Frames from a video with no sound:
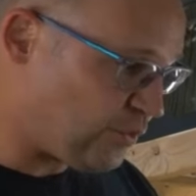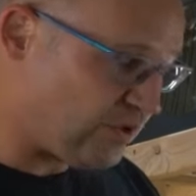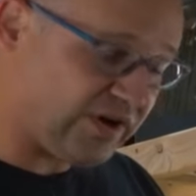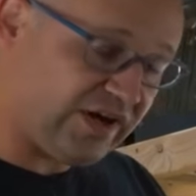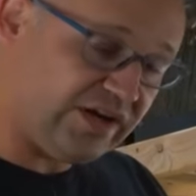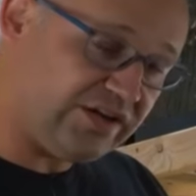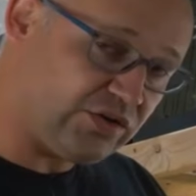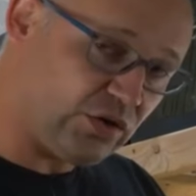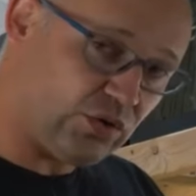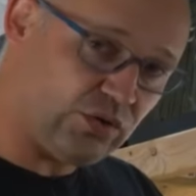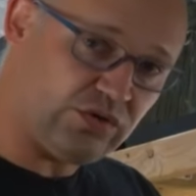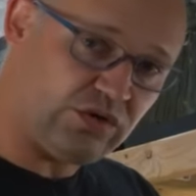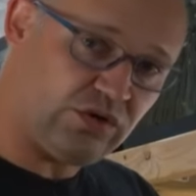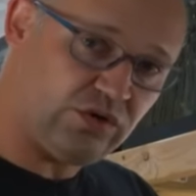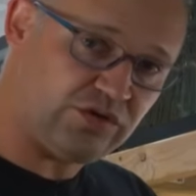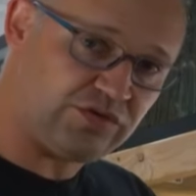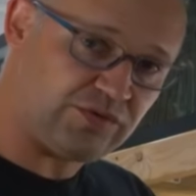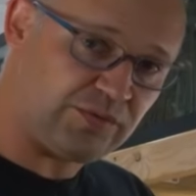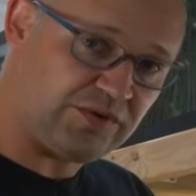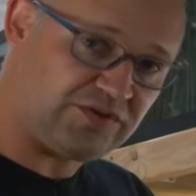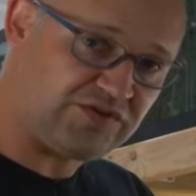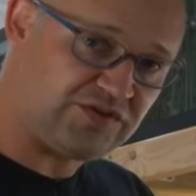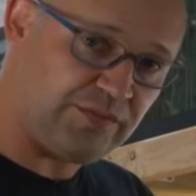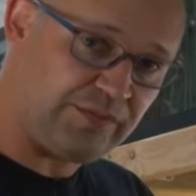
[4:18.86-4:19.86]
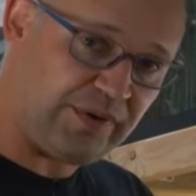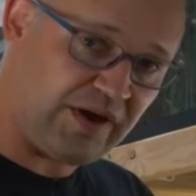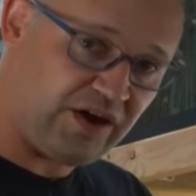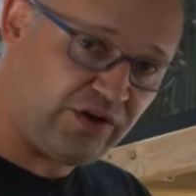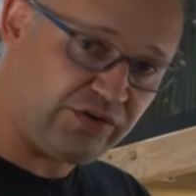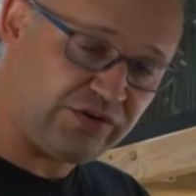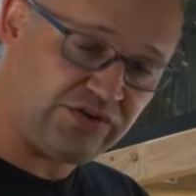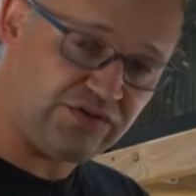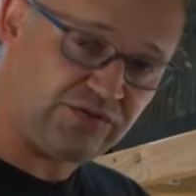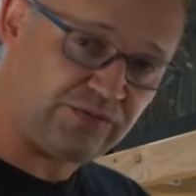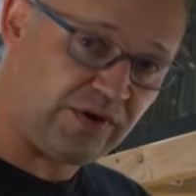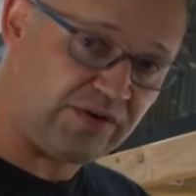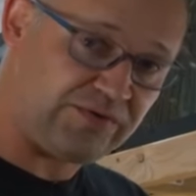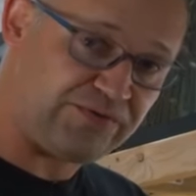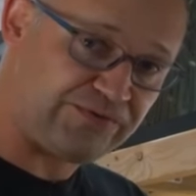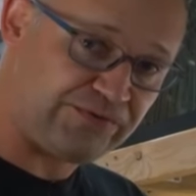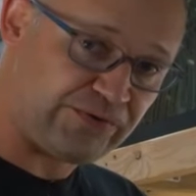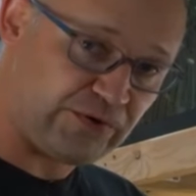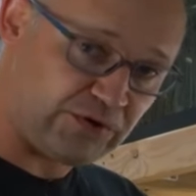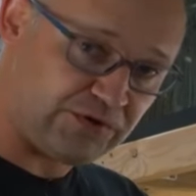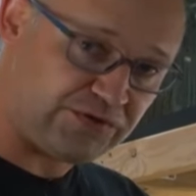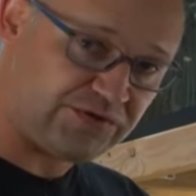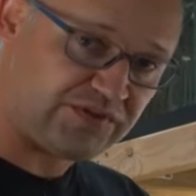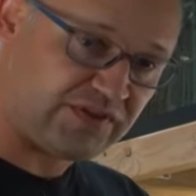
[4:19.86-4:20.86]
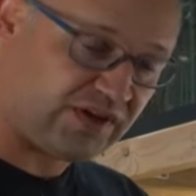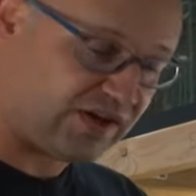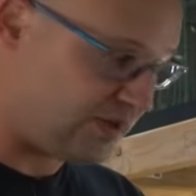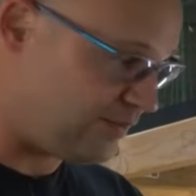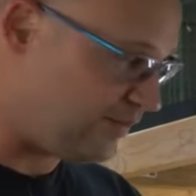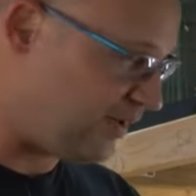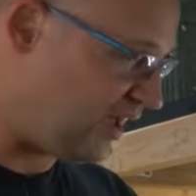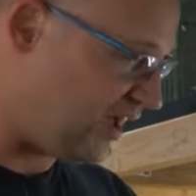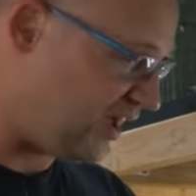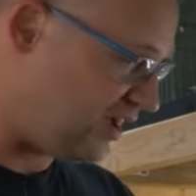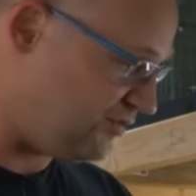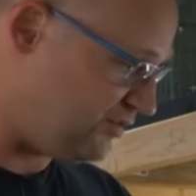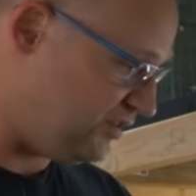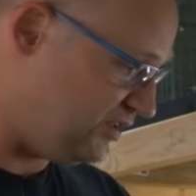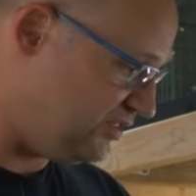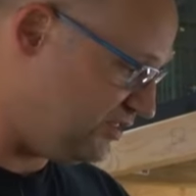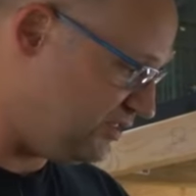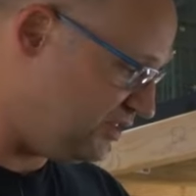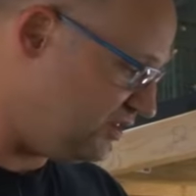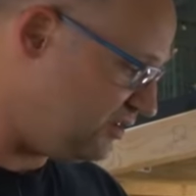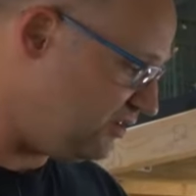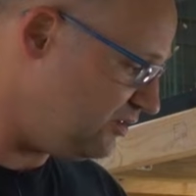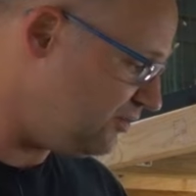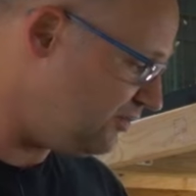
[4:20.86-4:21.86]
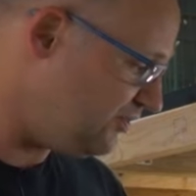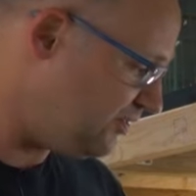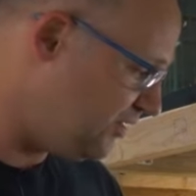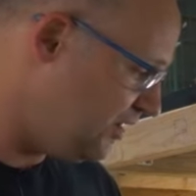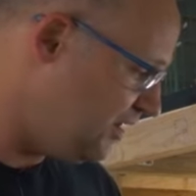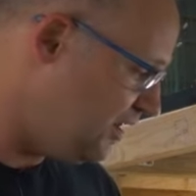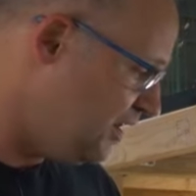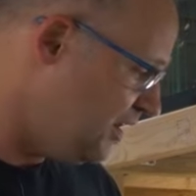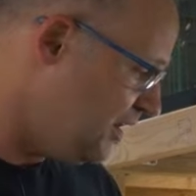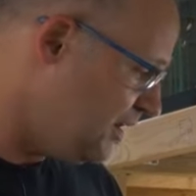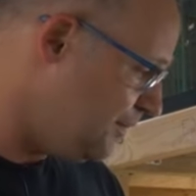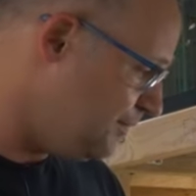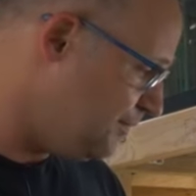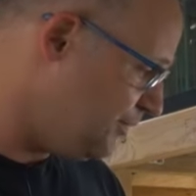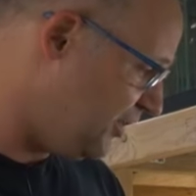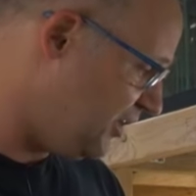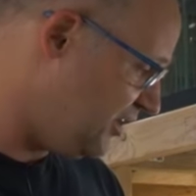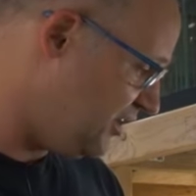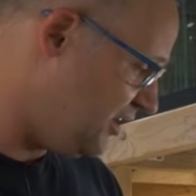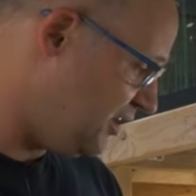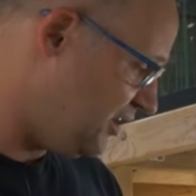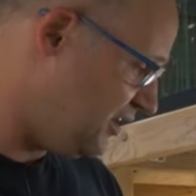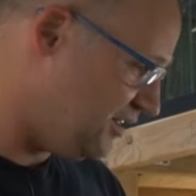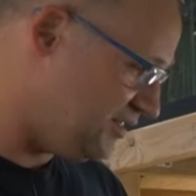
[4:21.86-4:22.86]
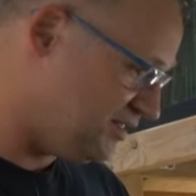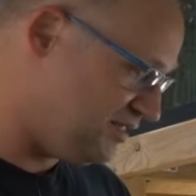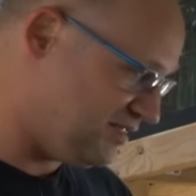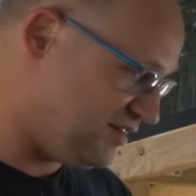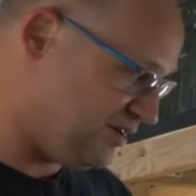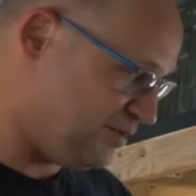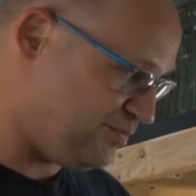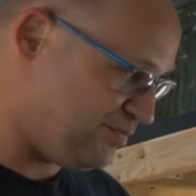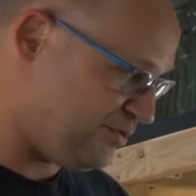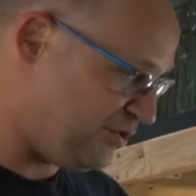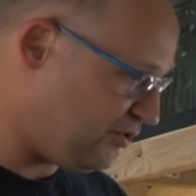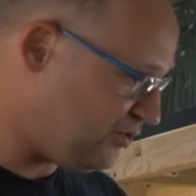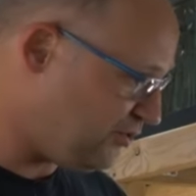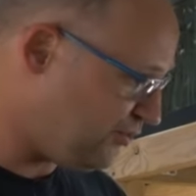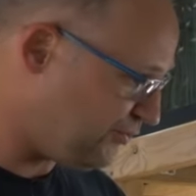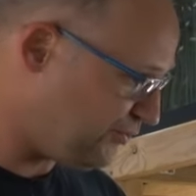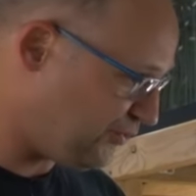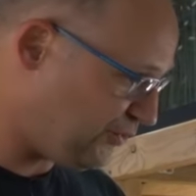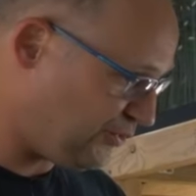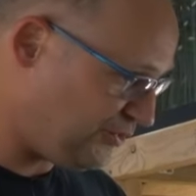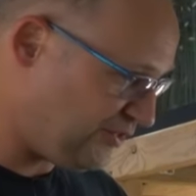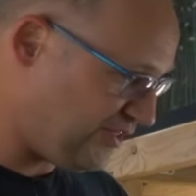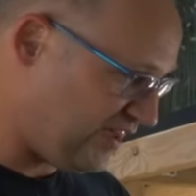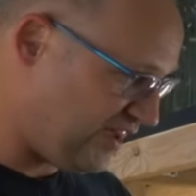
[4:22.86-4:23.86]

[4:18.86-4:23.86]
one I don't know as much about. This is my first time having these but uh, they're beautiful.